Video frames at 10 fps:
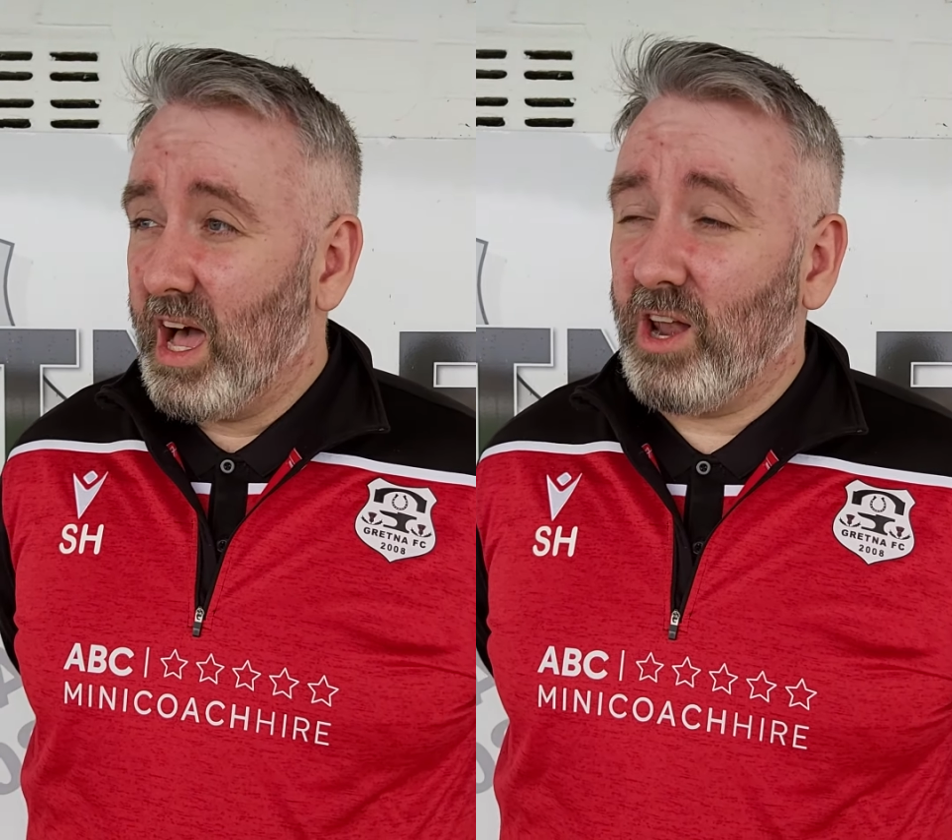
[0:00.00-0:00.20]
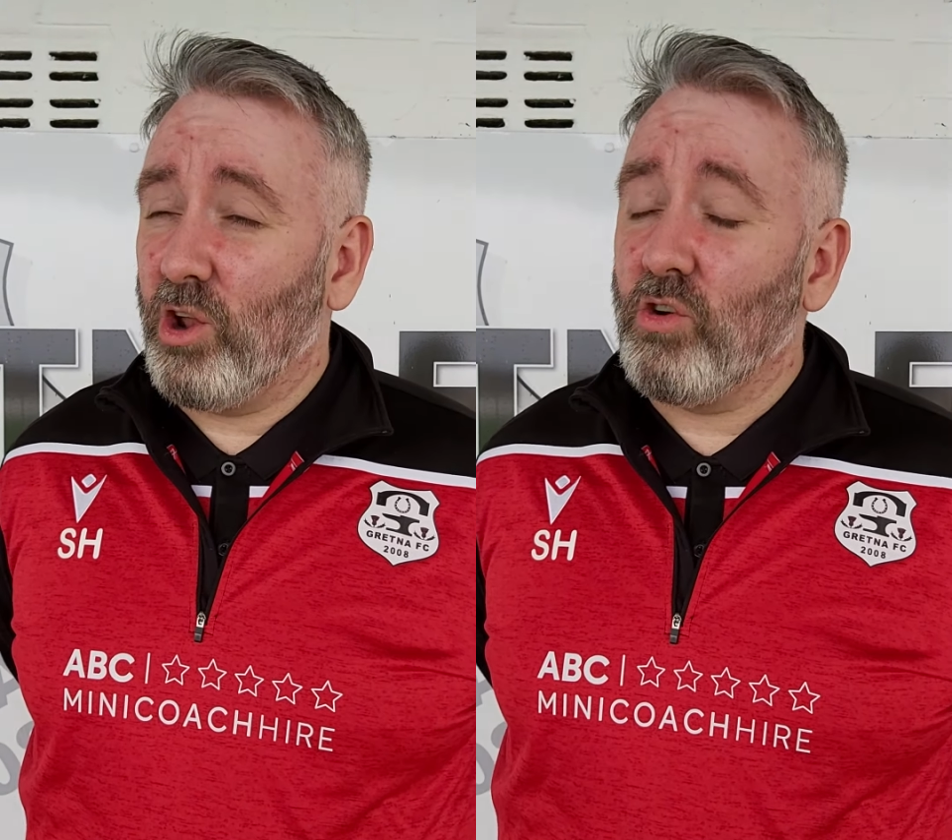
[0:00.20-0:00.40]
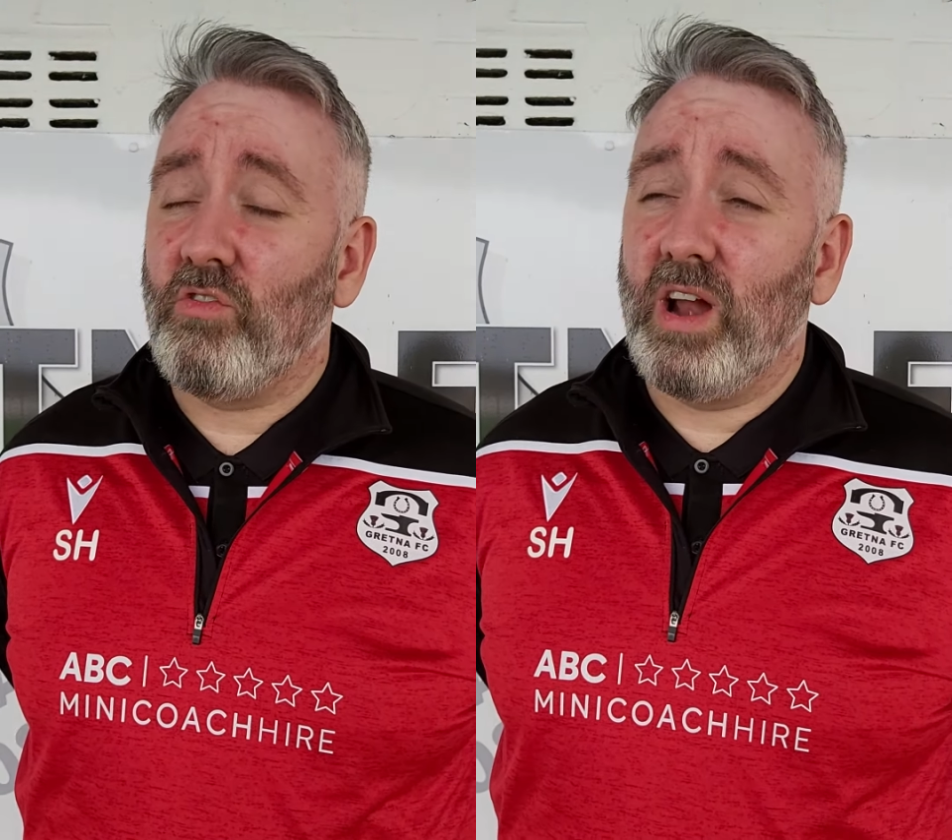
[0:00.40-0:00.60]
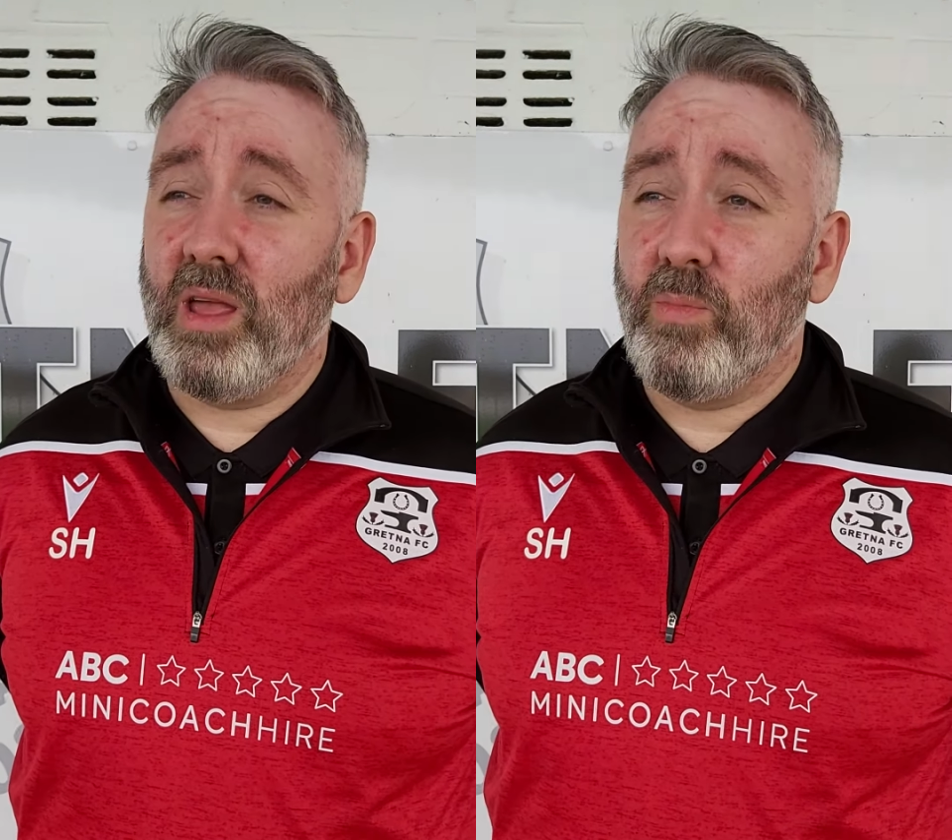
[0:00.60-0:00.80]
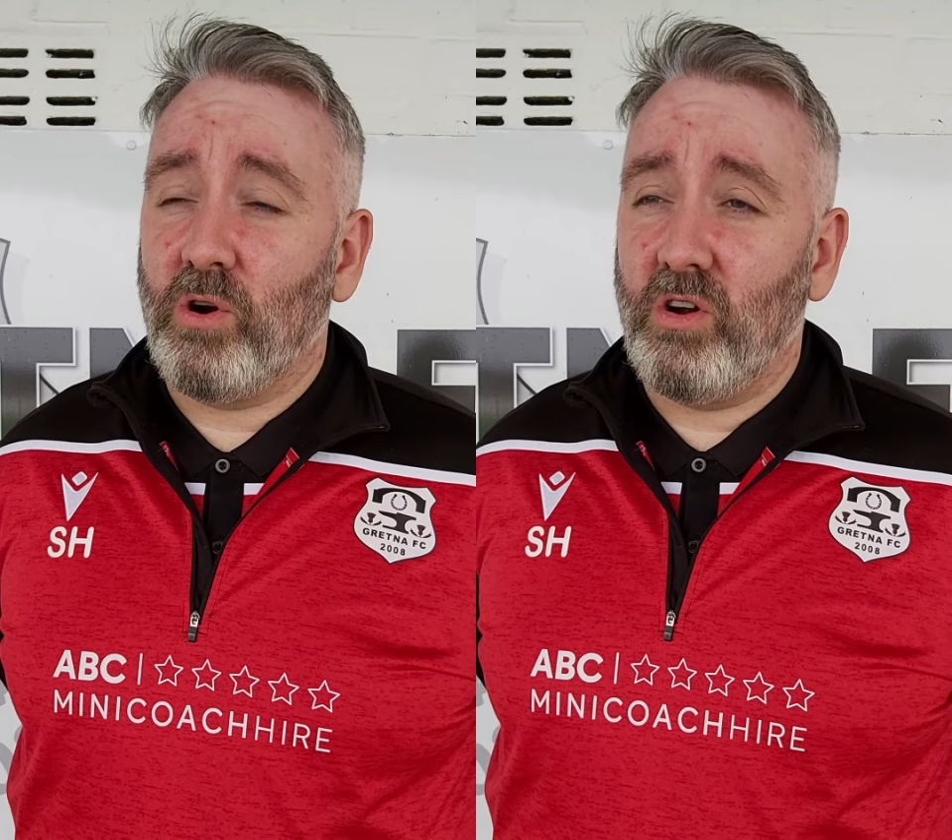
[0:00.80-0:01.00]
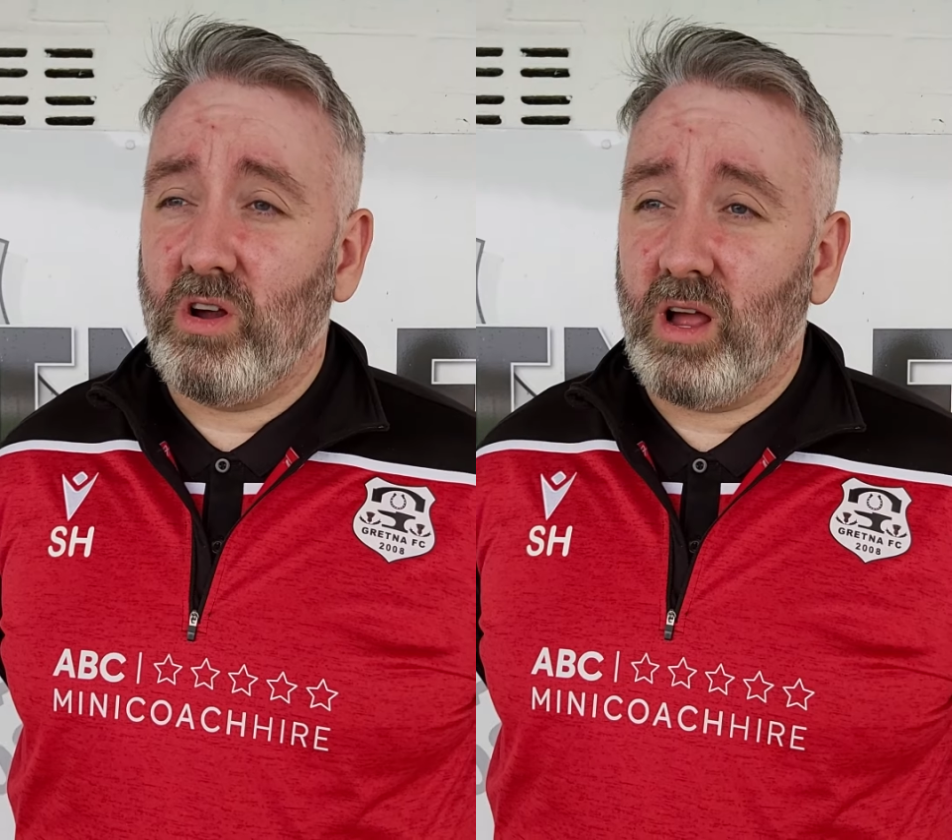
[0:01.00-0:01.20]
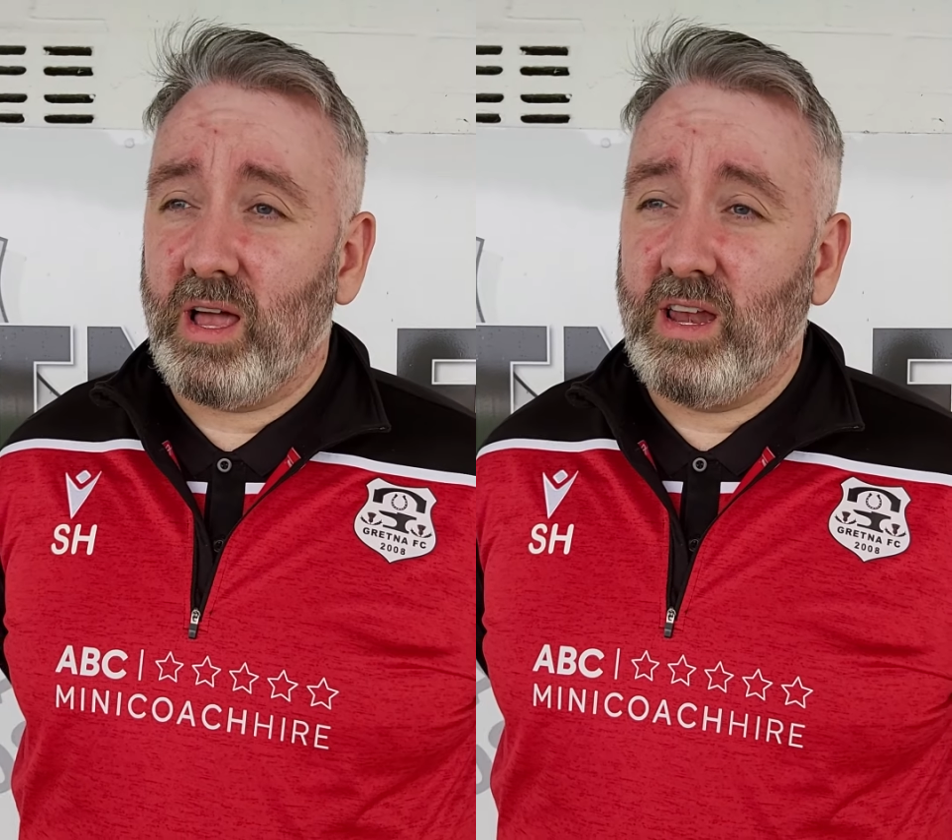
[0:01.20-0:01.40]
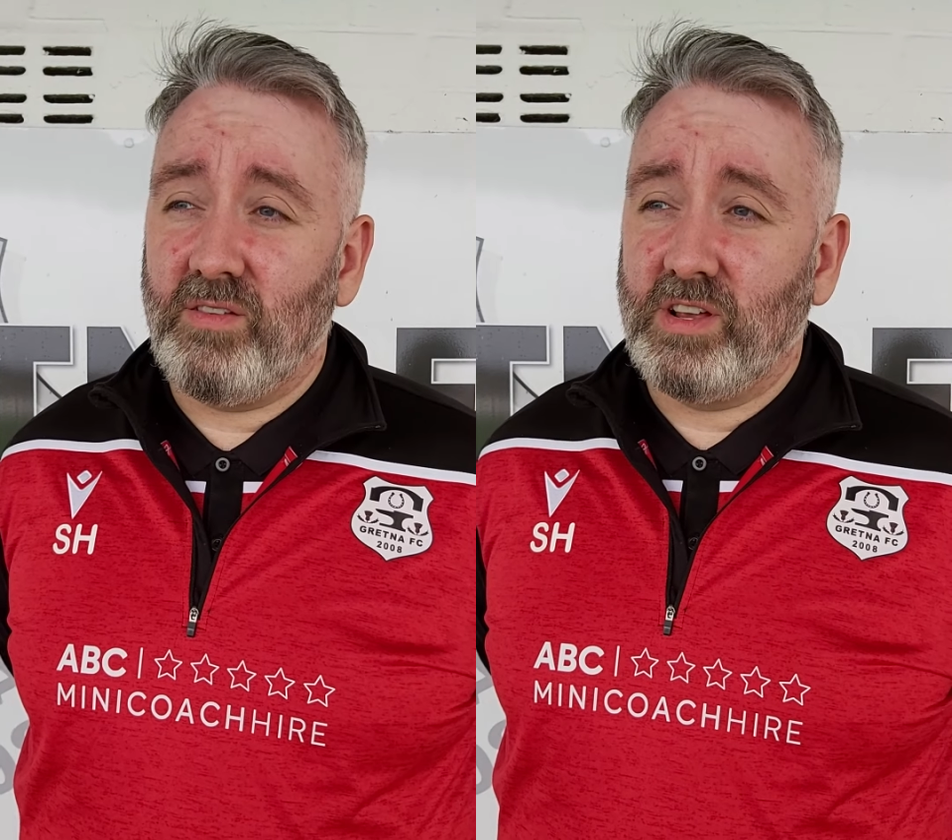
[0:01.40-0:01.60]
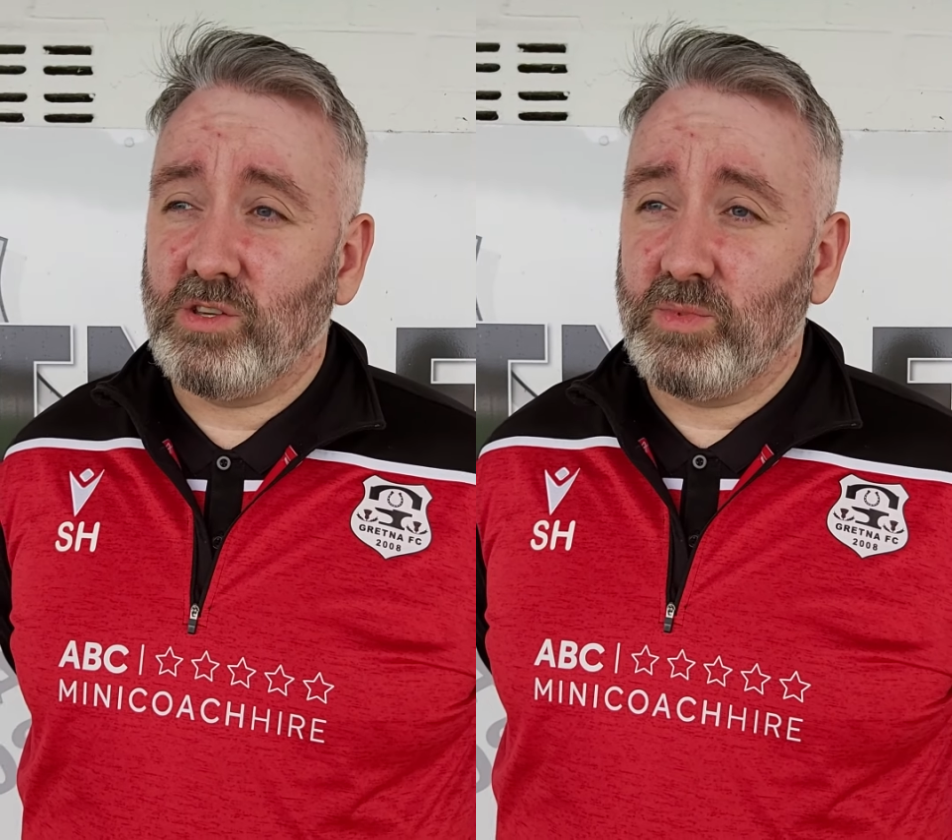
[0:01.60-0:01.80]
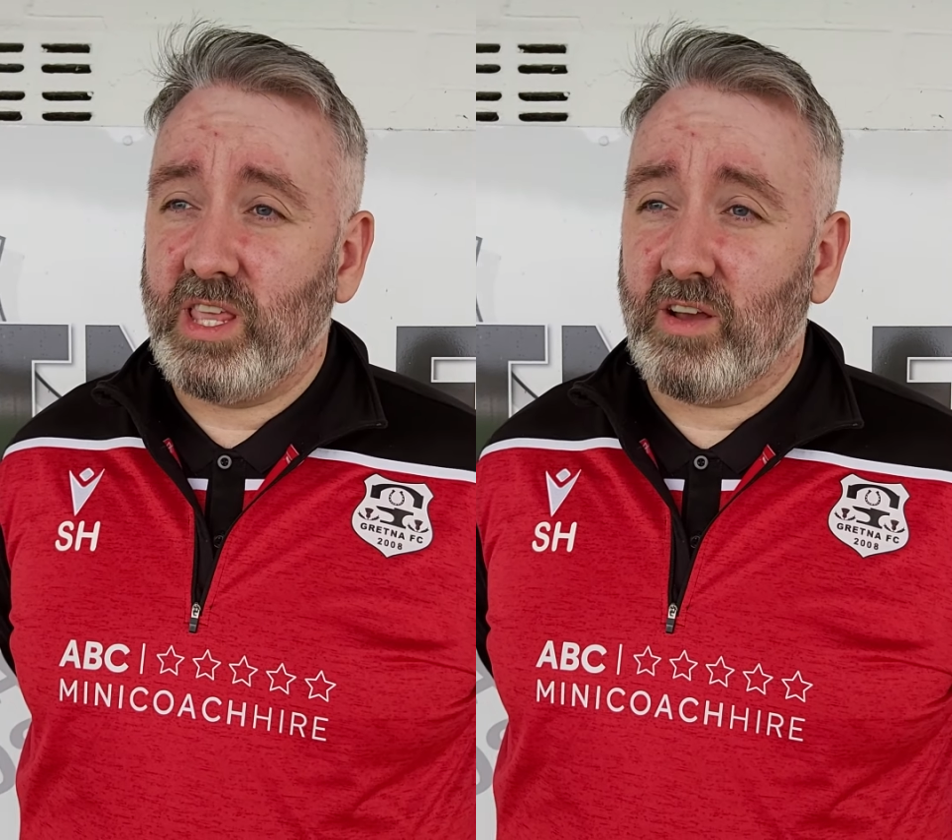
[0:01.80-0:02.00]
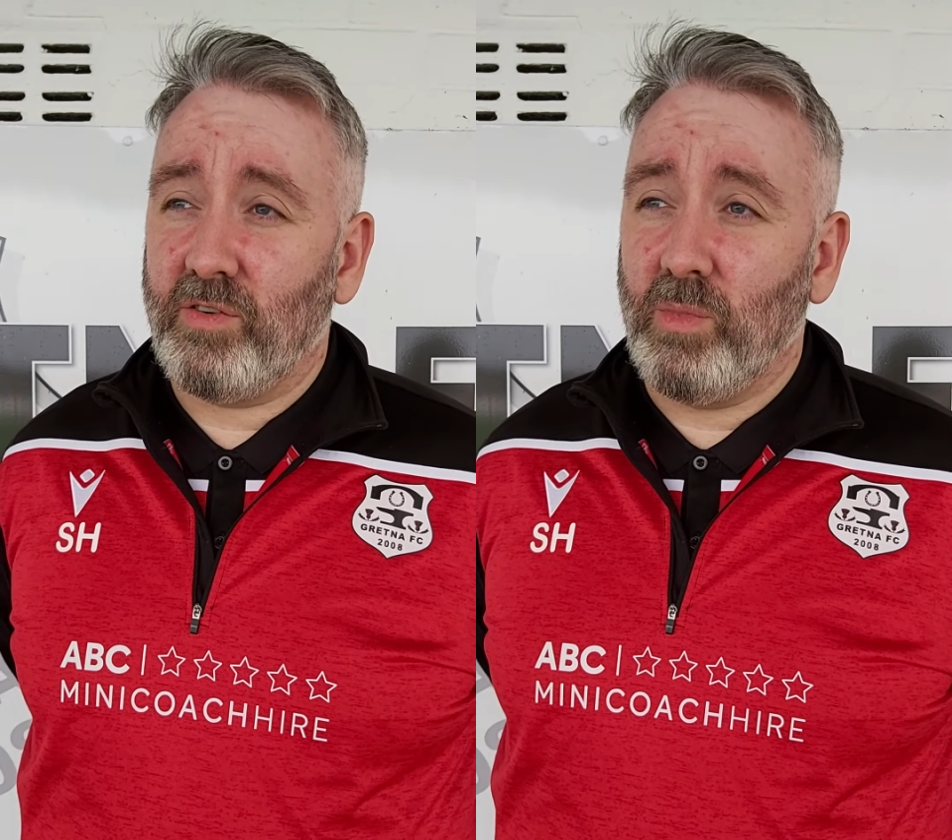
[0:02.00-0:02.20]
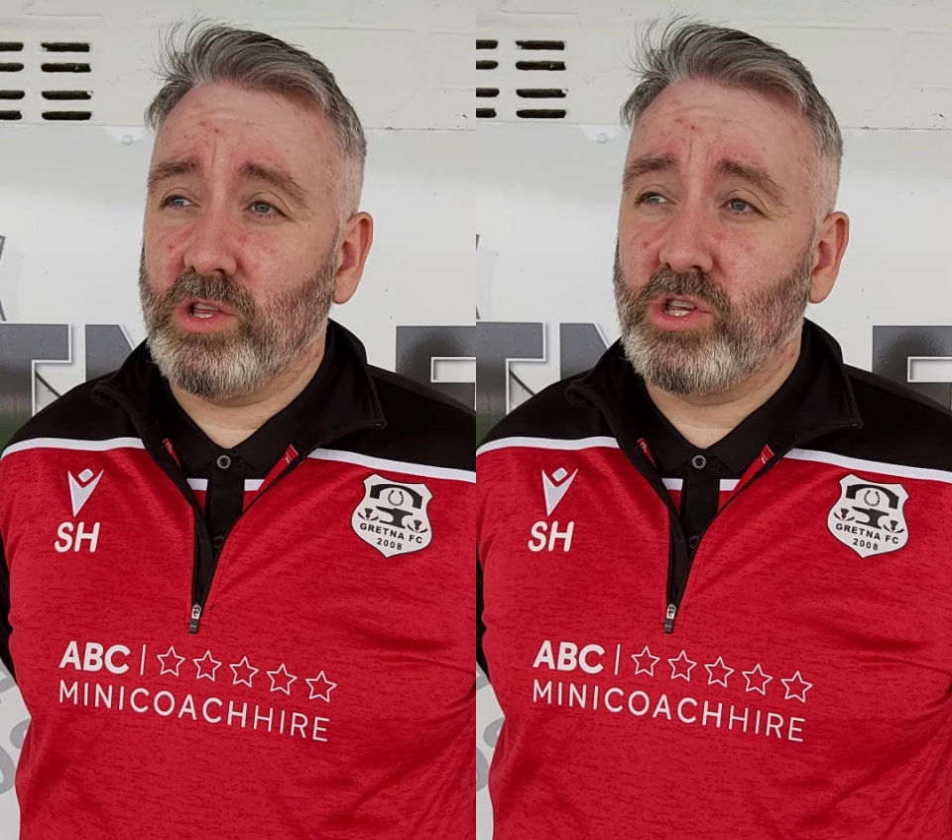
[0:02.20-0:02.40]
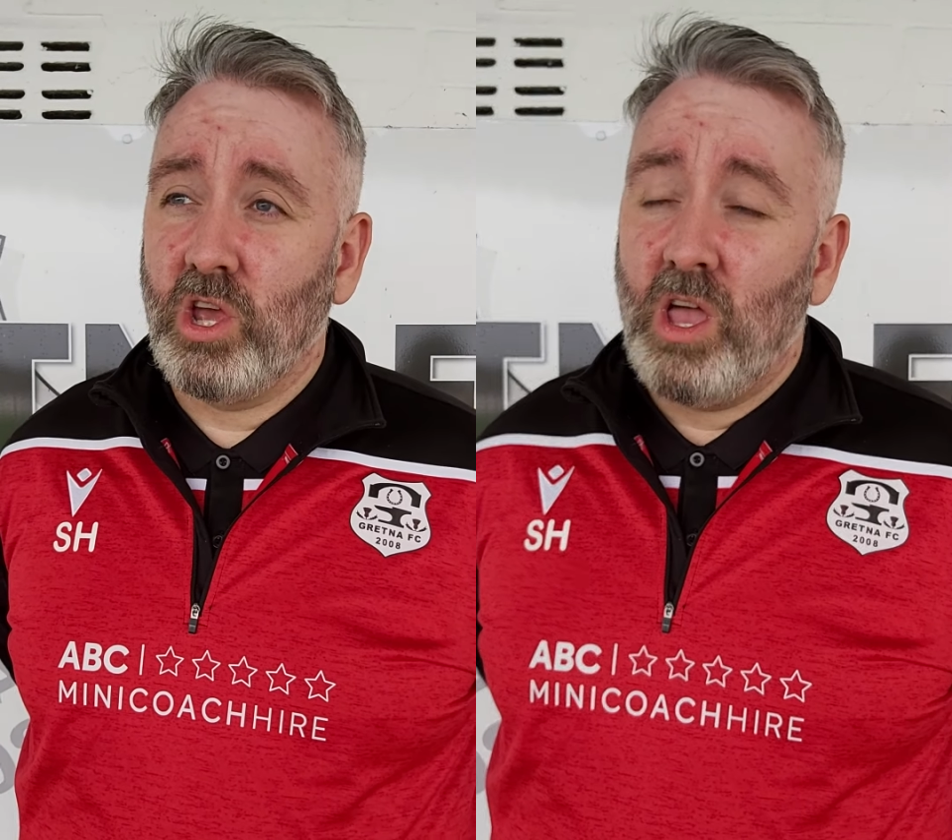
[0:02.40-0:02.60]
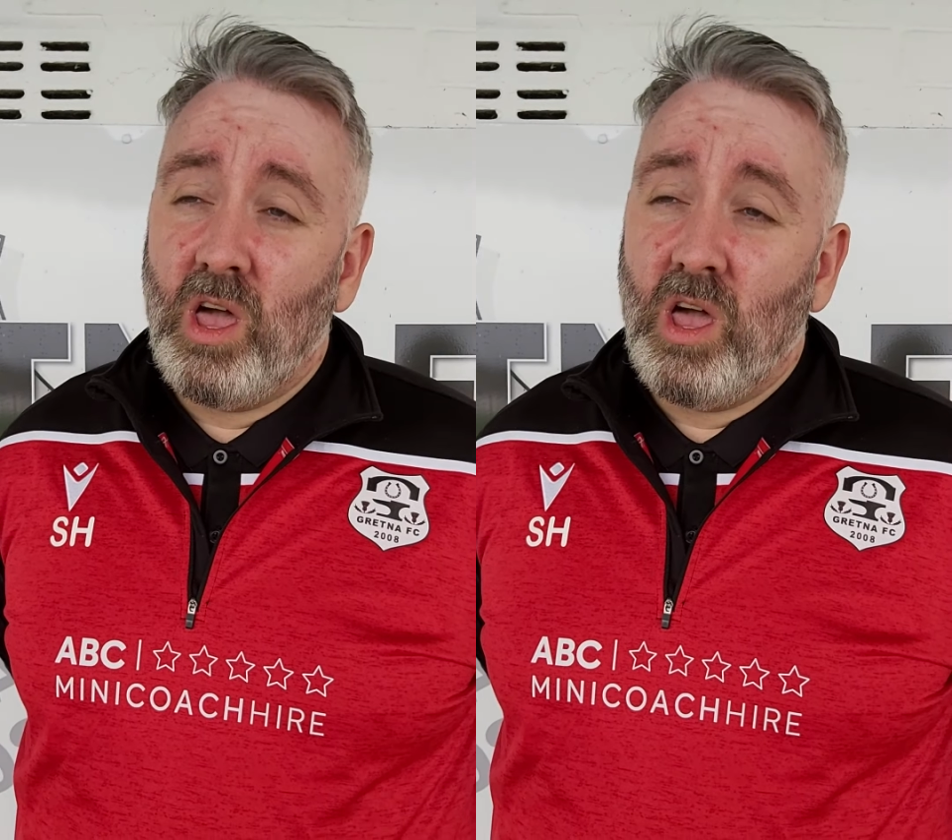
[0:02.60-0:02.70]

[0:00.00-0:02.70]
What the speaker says: and on a really poor individual mistake from us.